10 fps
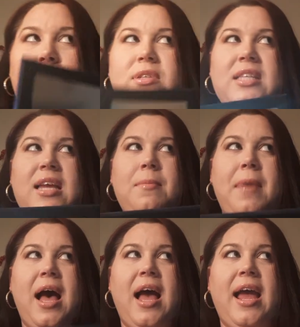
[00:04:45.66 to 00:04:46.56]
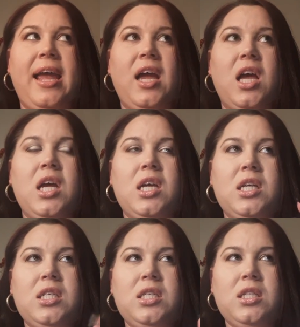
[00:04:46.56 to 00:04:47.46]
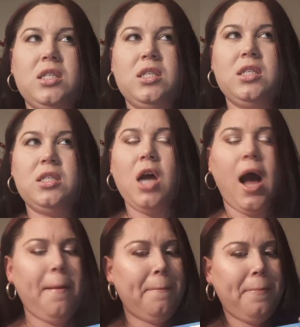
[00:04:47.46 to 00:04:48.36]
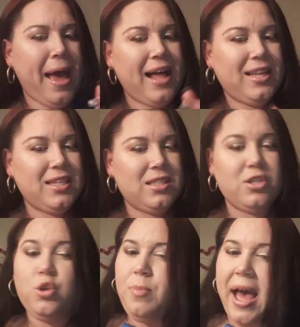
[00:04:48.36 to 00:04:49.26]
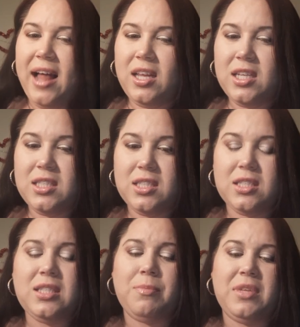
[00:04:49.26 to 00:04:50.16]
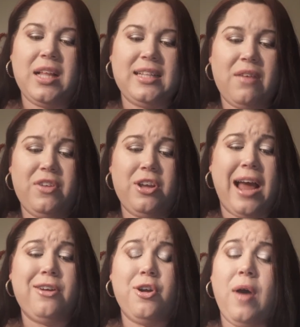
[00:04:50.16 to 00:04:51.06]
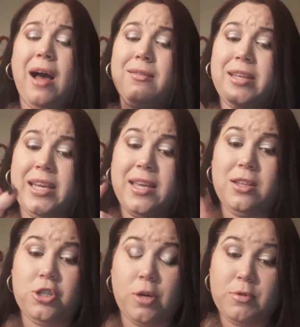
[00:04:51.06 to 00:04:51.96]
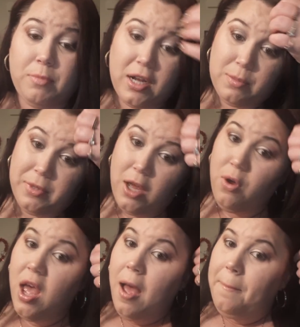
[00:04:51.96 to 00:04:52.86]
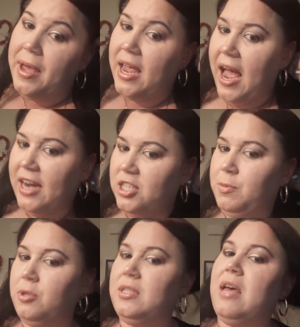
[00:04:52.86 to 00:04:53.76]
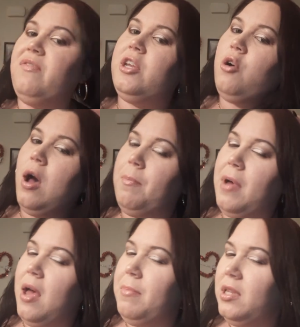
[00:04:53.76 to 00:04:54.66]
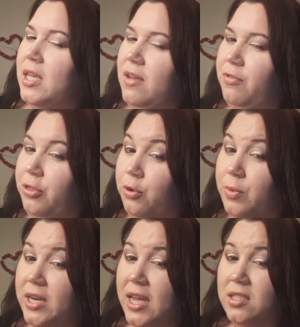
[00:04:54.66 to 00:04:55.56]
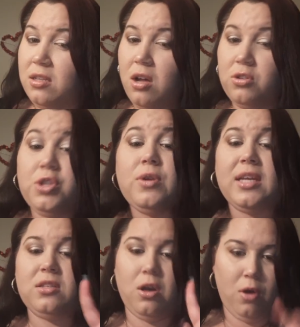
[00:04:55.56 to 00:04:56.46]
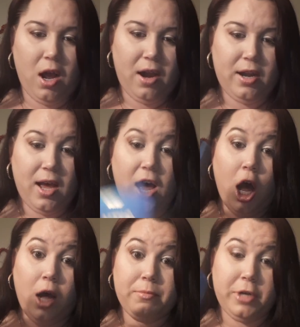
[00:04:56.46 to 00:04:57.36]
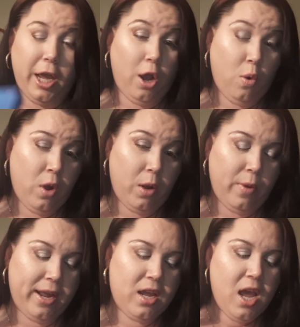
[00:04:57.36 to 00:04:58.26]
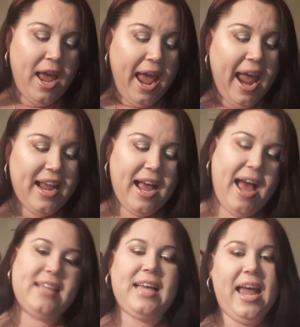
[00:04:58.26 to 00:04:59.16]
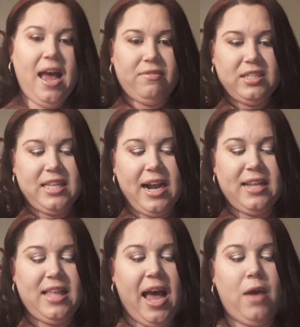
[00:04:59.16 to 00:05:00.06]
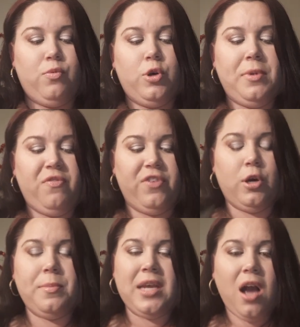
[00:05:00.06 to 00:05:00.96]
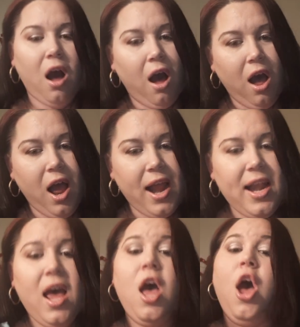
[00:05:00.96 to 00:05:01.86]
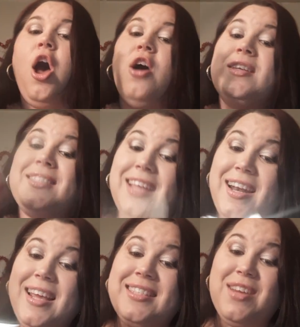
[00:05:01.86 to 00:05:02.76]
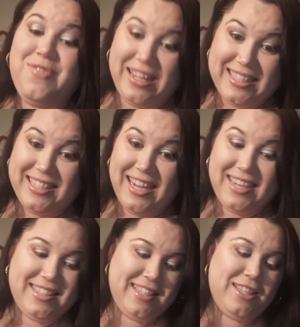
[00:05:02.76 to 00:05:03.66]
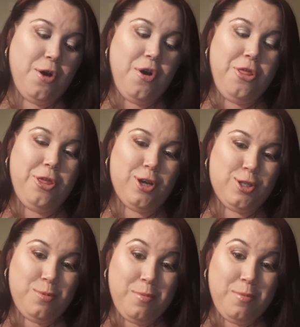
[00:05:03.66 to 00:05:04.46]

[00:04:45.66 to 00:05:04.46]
was in my top palettes, new palettes, something like that video. I don't know. I'll link it in the description box below. But I just posted that video up, I believe, 3 days ago, 2 days ago on the hump day. Wink, wink. And guys, I have decided that I will be filming on Sundays and Wednesdays. So those will be